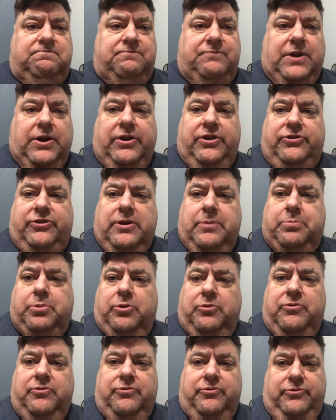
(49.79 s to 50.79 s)
Very
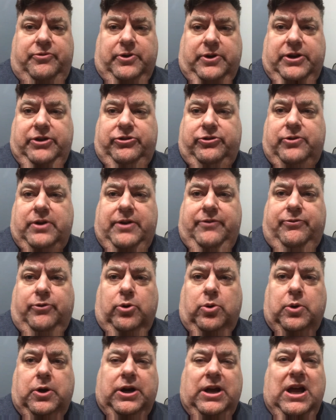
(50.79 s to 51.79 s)
simple, very straightforward.